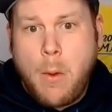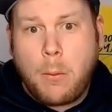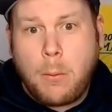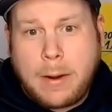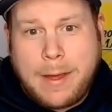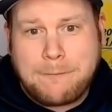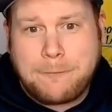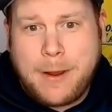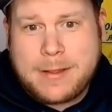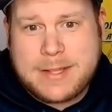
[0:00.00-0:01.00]
What up,
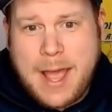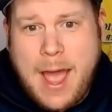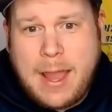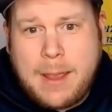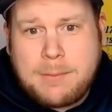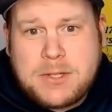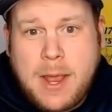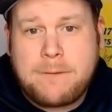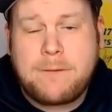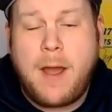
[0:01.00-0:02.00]
friends? I am
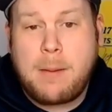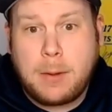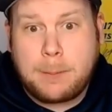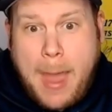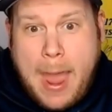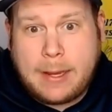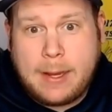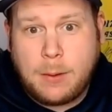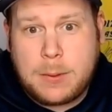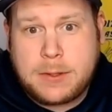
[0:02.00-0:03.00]
Geoff Fienberg back
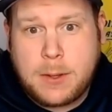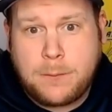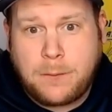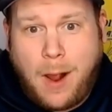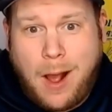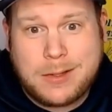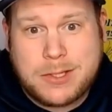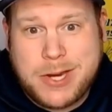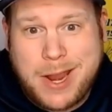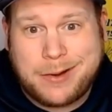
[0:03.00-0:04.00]
here with you for
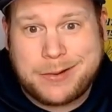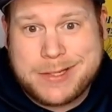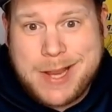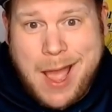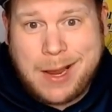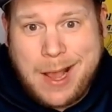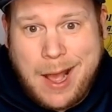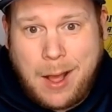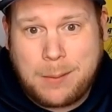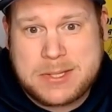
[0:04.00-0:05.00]

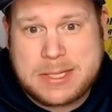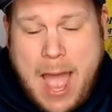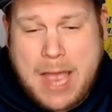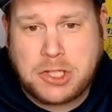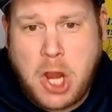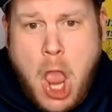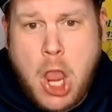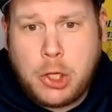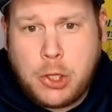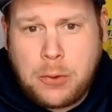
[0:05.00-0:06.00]

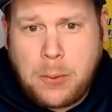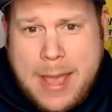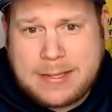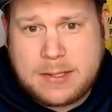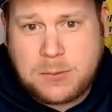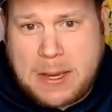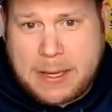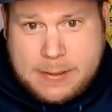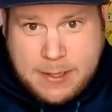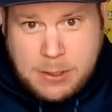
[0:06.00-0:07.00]
oddschecker.com/US as we
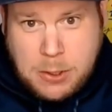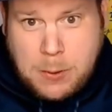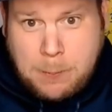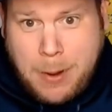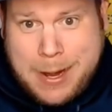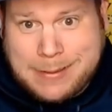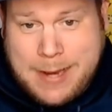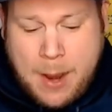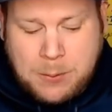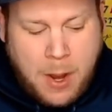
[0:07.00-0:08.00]
continue to break
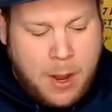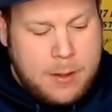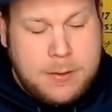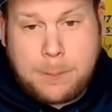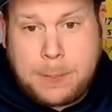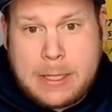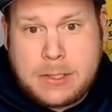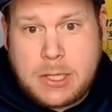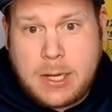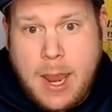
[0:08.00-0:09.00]
down the
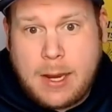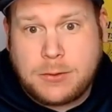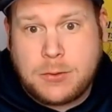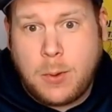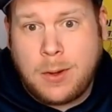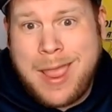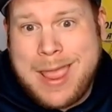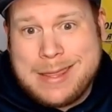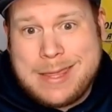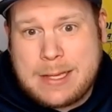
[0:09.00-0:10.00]
PGA Tour.
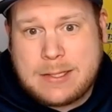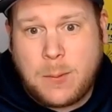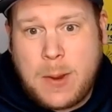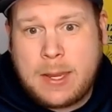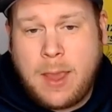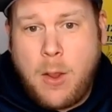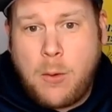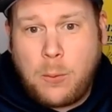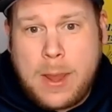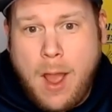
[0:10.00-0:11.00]
This week,
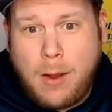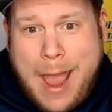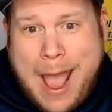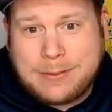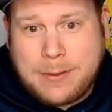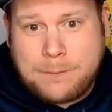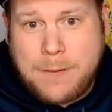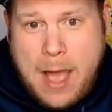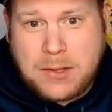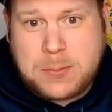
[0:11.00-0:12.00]
we are at the
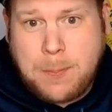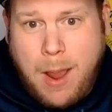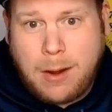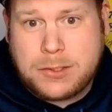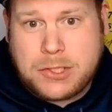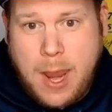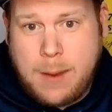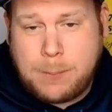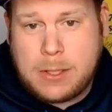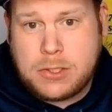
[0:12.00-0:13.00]
Valspar
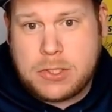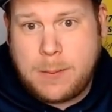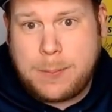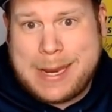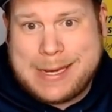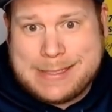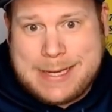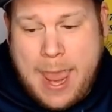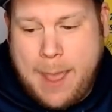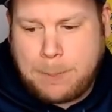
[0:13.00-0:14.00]
Championship in
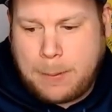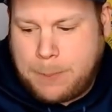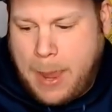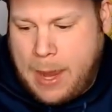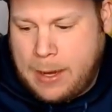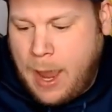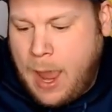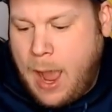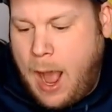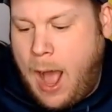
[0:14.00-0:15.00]
Tampa Bay
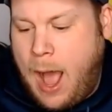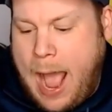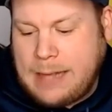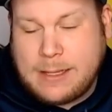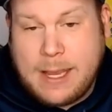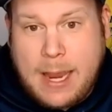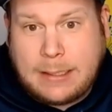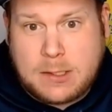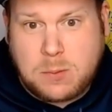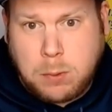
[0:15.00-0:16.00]
at the
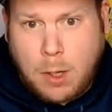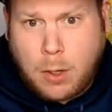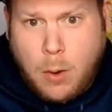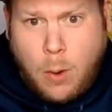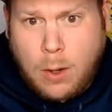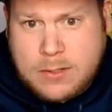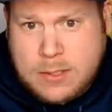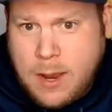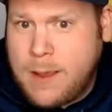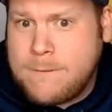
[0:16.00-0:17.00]
Innisbrook course.
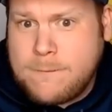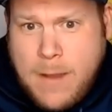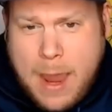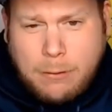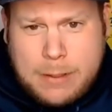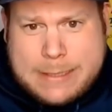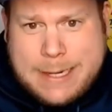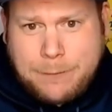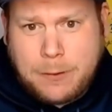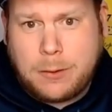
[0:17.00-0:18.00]
Very
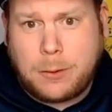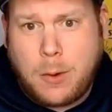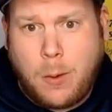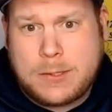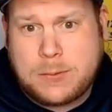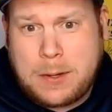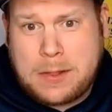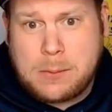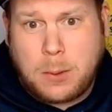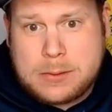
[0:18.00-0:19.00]
difficult course. One of
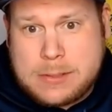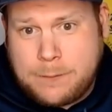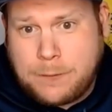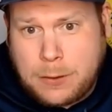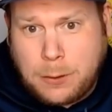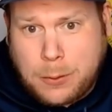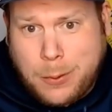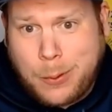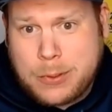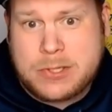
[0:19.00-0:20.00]
the more difficult
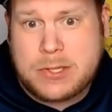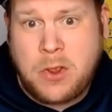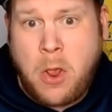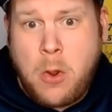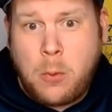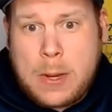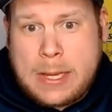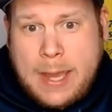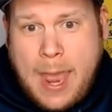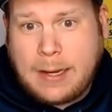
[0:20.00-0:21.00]
courses we
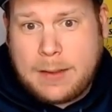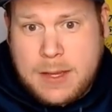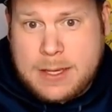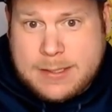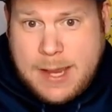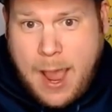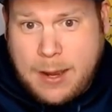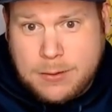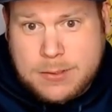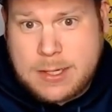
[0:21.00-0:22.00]
get in the
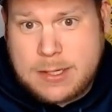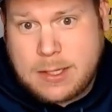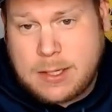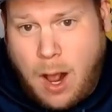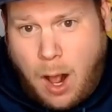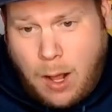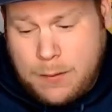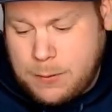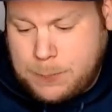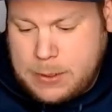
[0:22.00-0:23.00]
entire season on
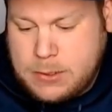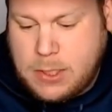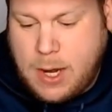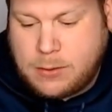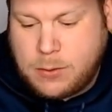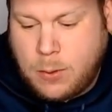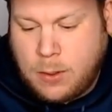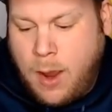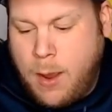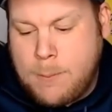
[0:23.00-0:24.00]
the PGA
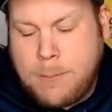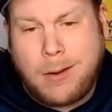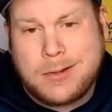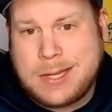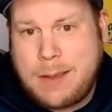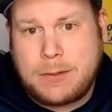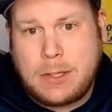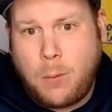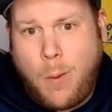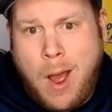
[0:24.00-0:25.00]
Tour. Par
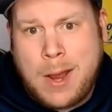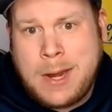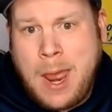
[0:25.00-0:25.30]
71.